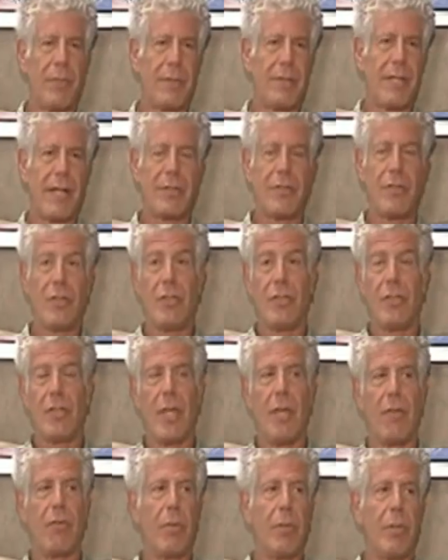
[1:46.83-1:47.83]
but that's
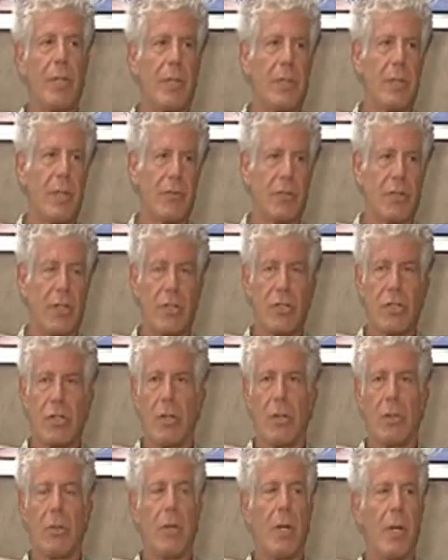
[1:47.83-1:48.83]
easy. Everybody loves
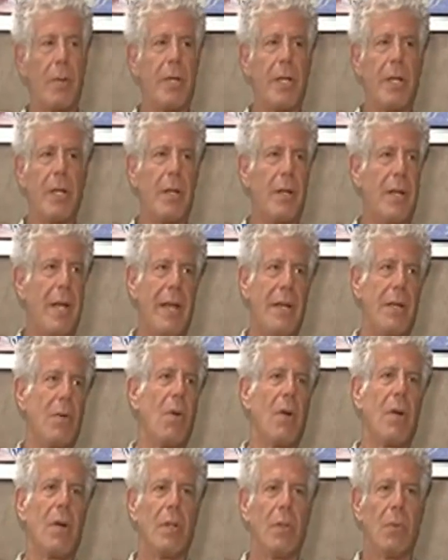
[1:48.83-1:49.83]
lechon.
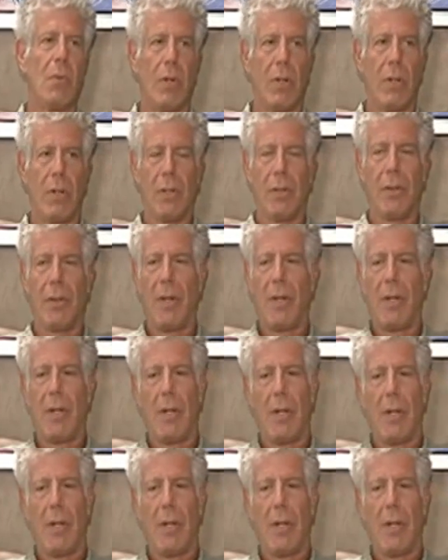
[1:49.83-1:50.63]
Anywhere in the world.